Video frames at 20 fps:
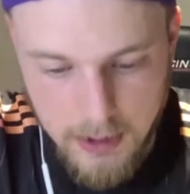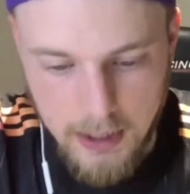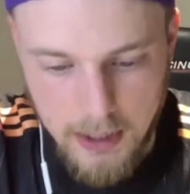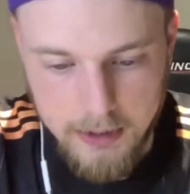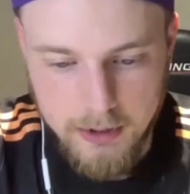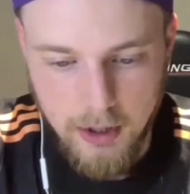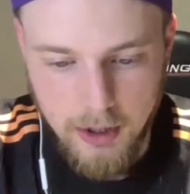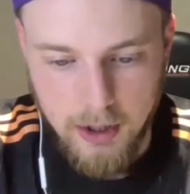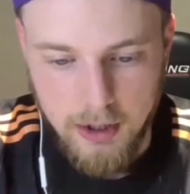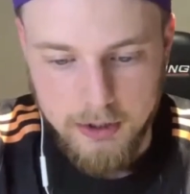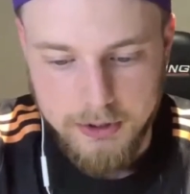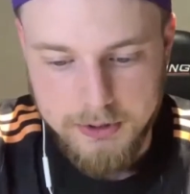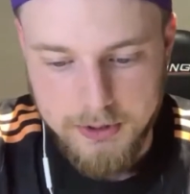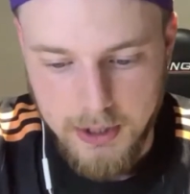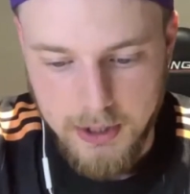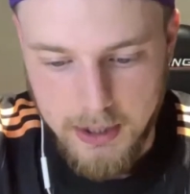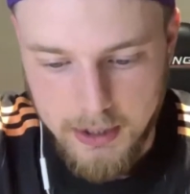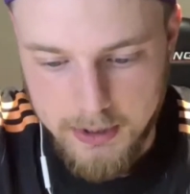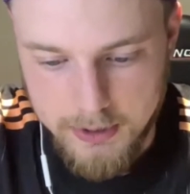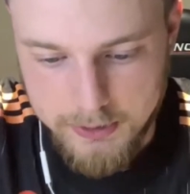Edgar
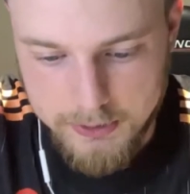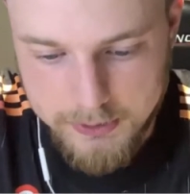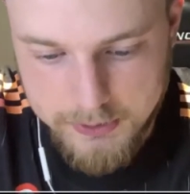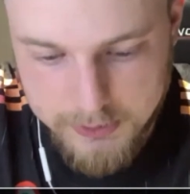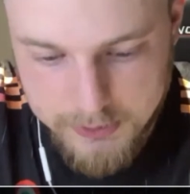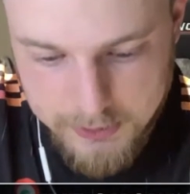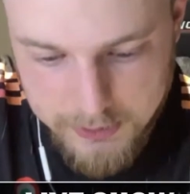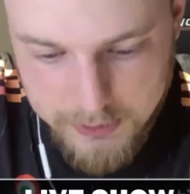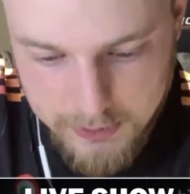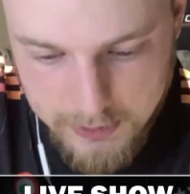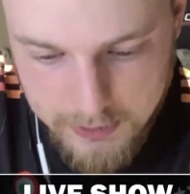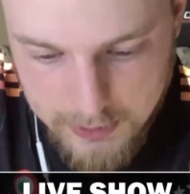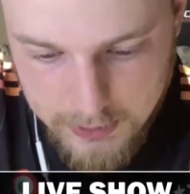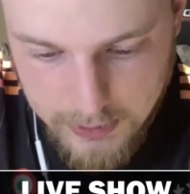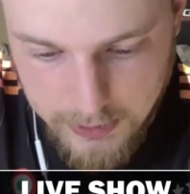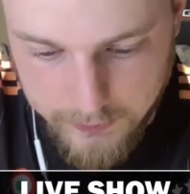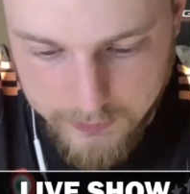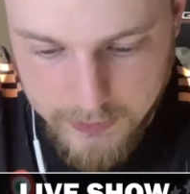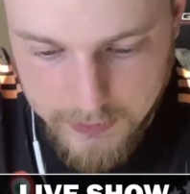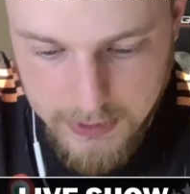says,
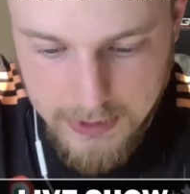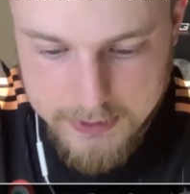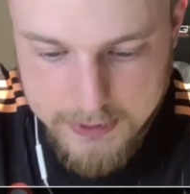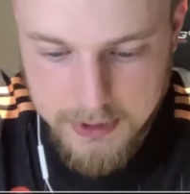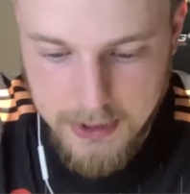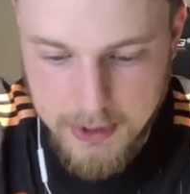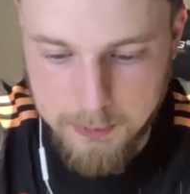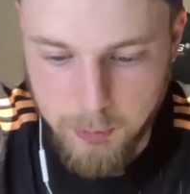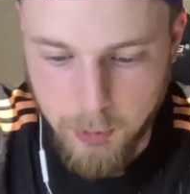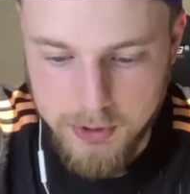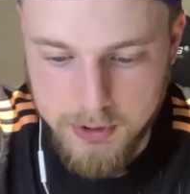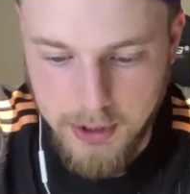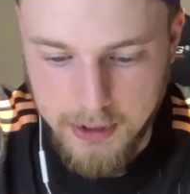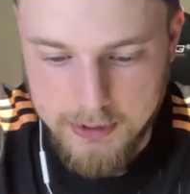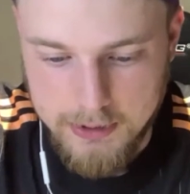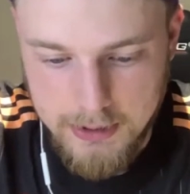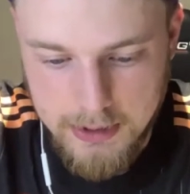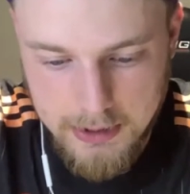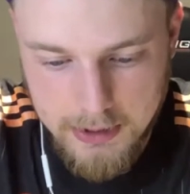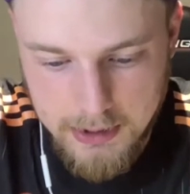if Chiesa had more
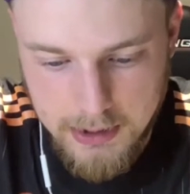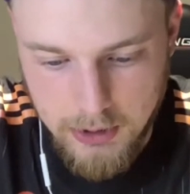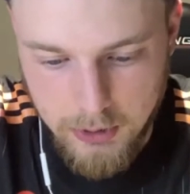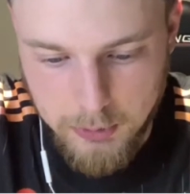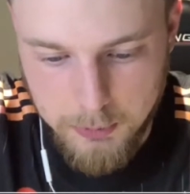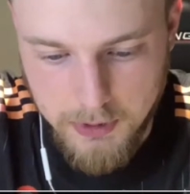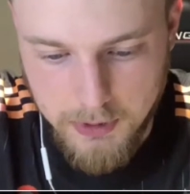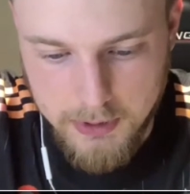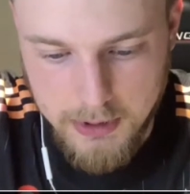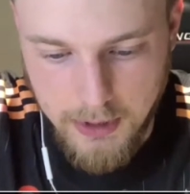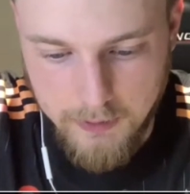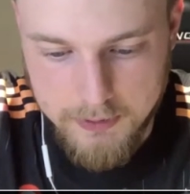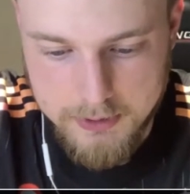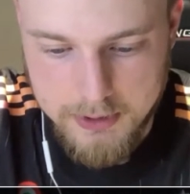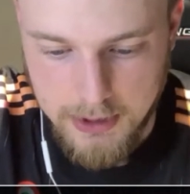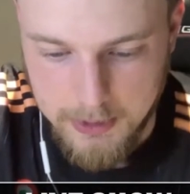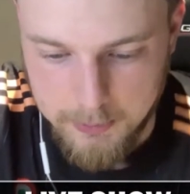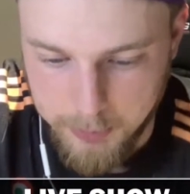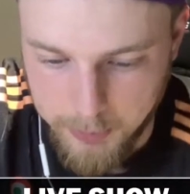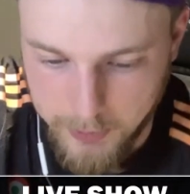technique, he'd be a
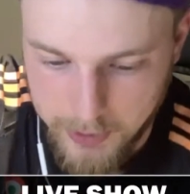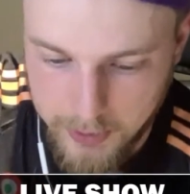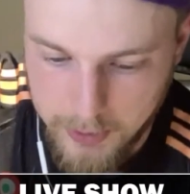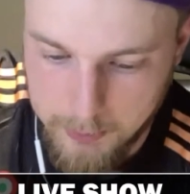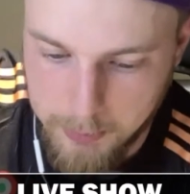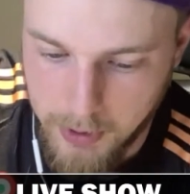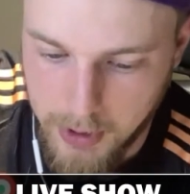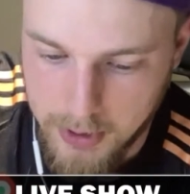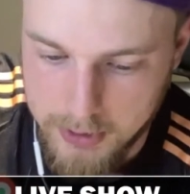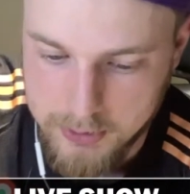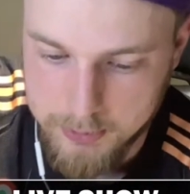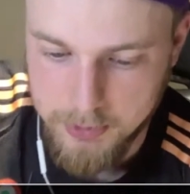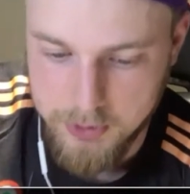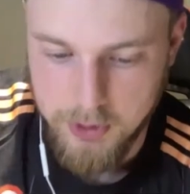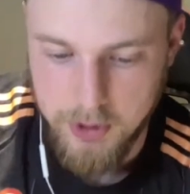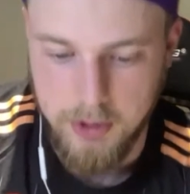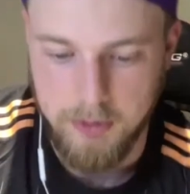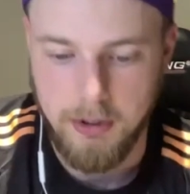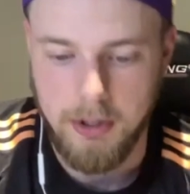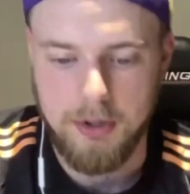devastating player and possibly
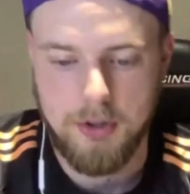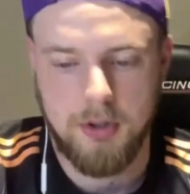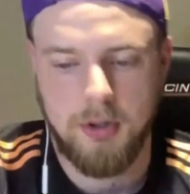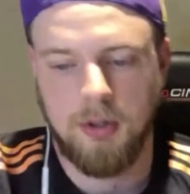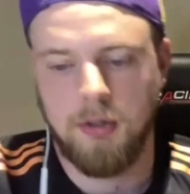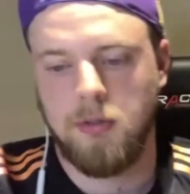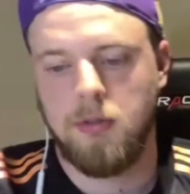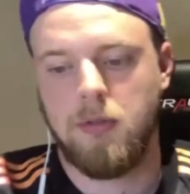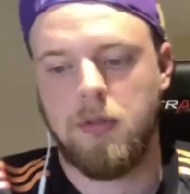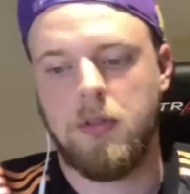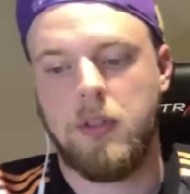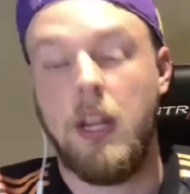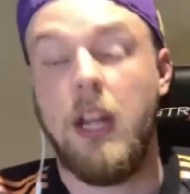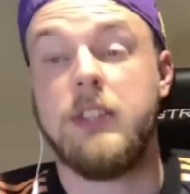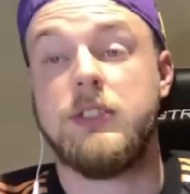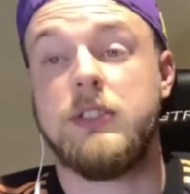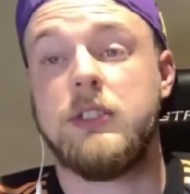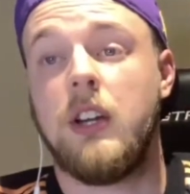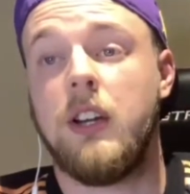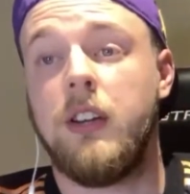generational.
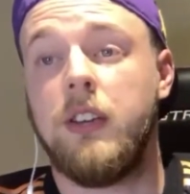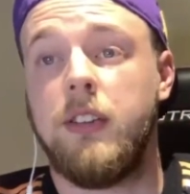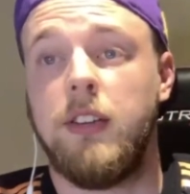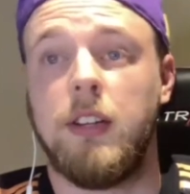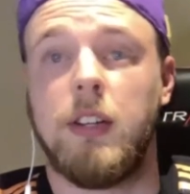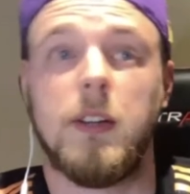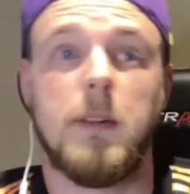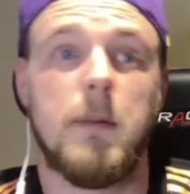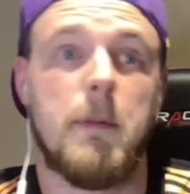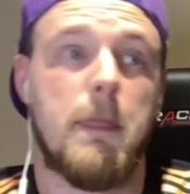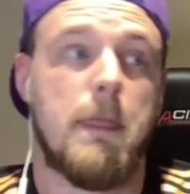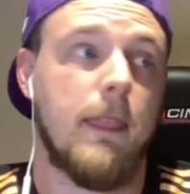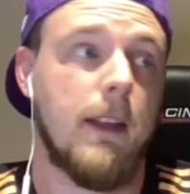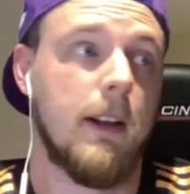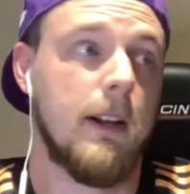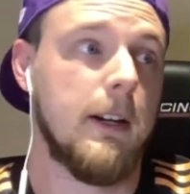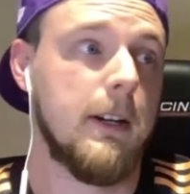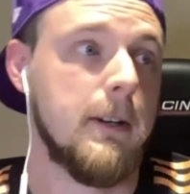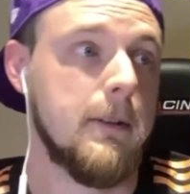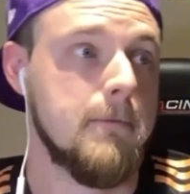Yeah, that's another thing.
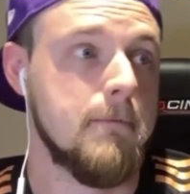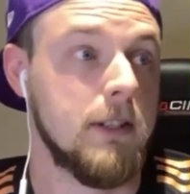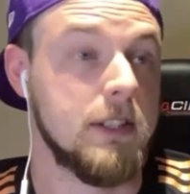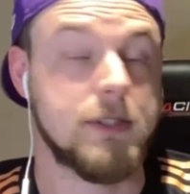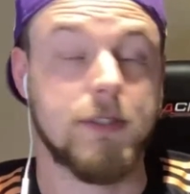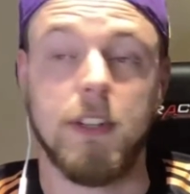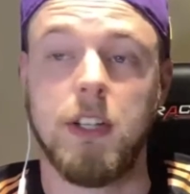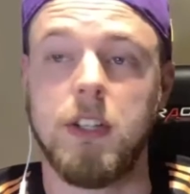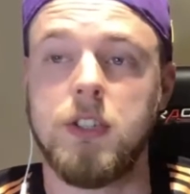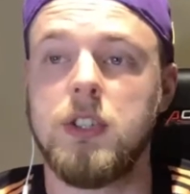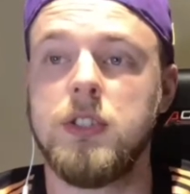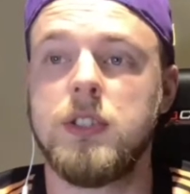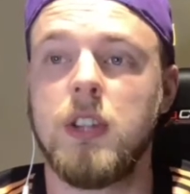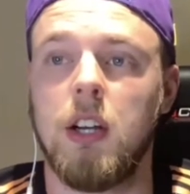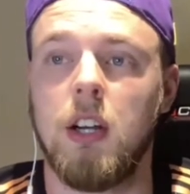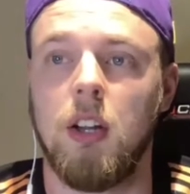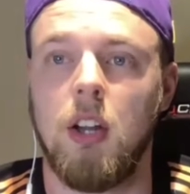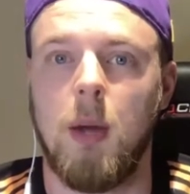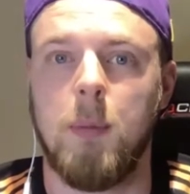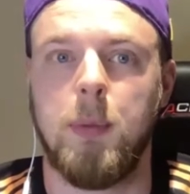His finishing has
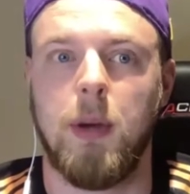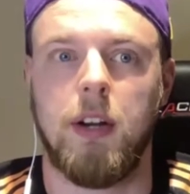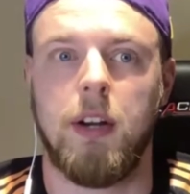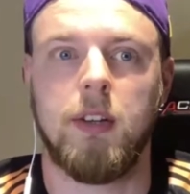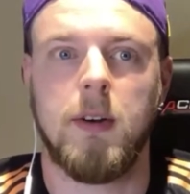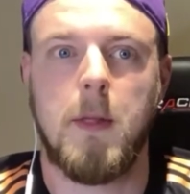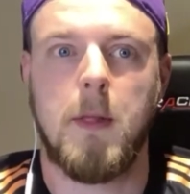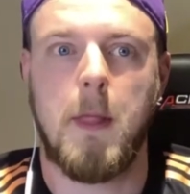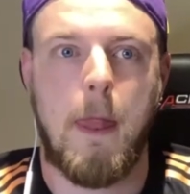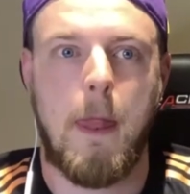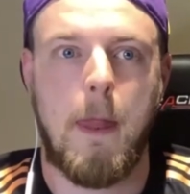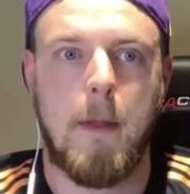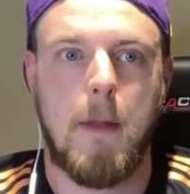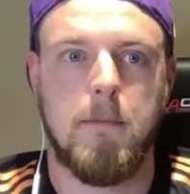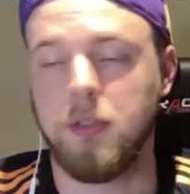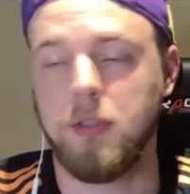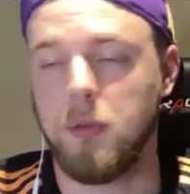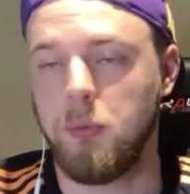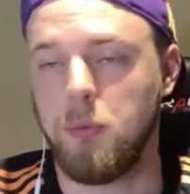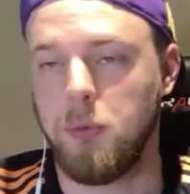gotten a lot better.
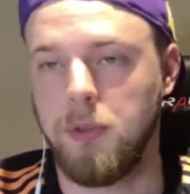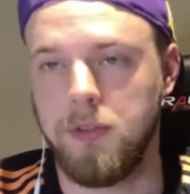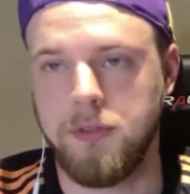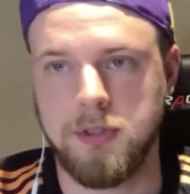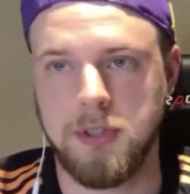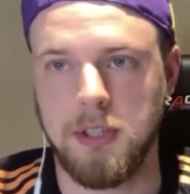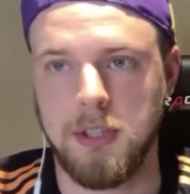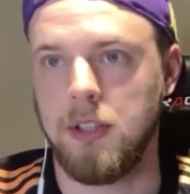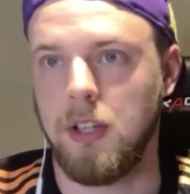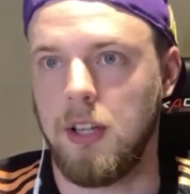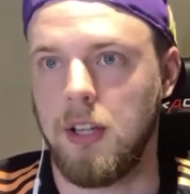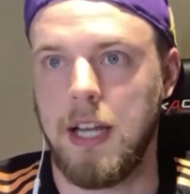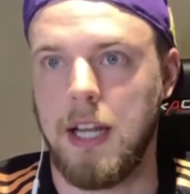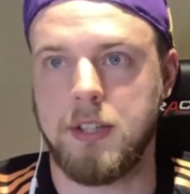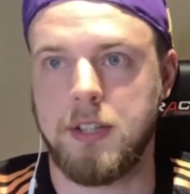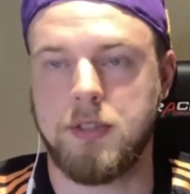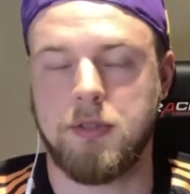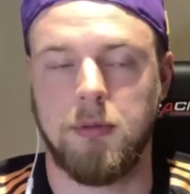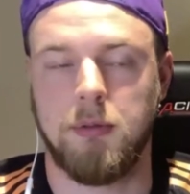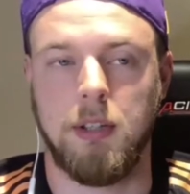We've seen the
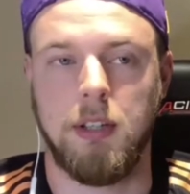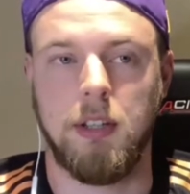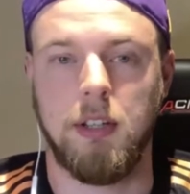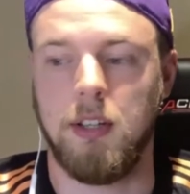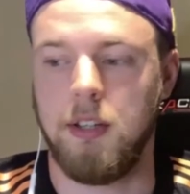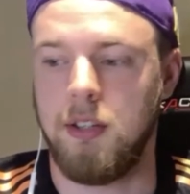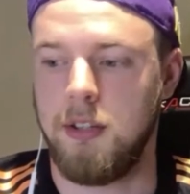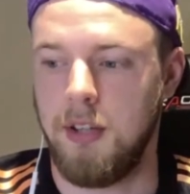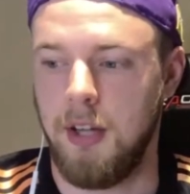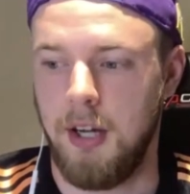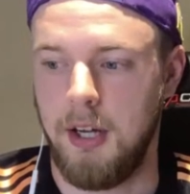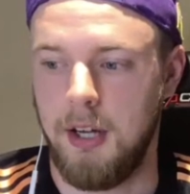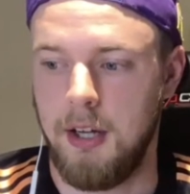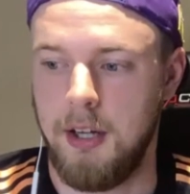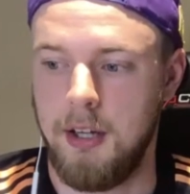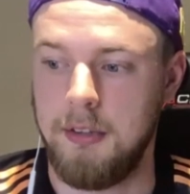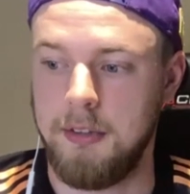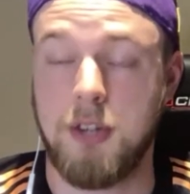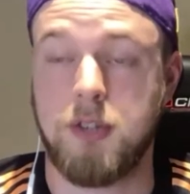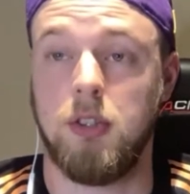last 3
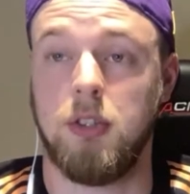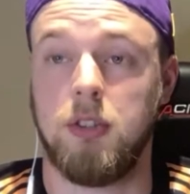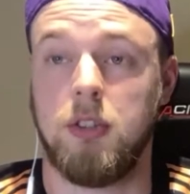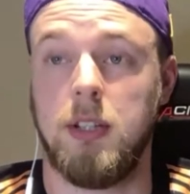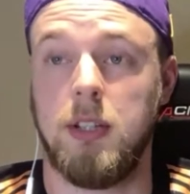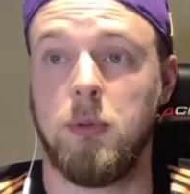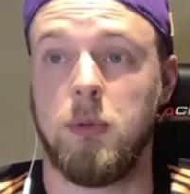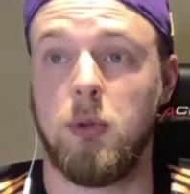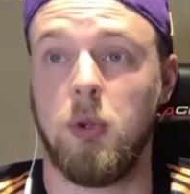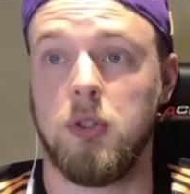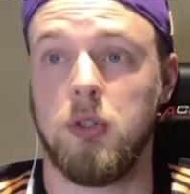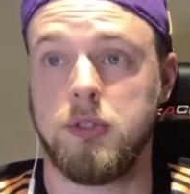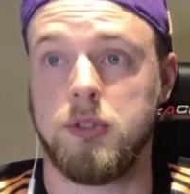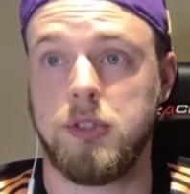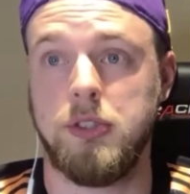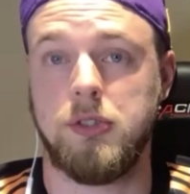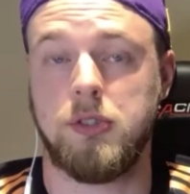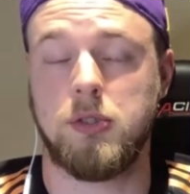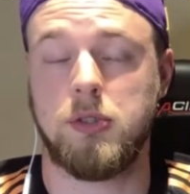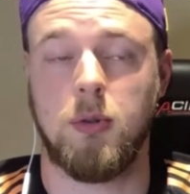national team
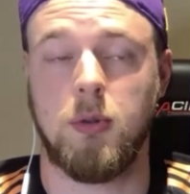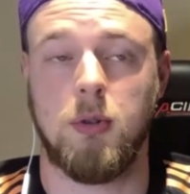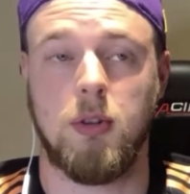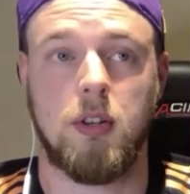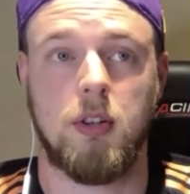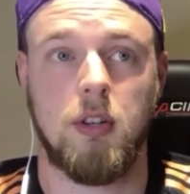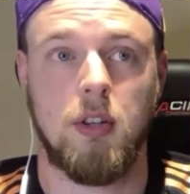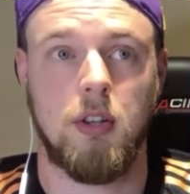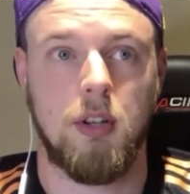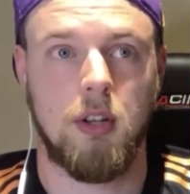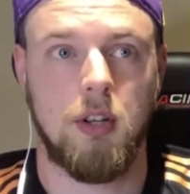goals he scored.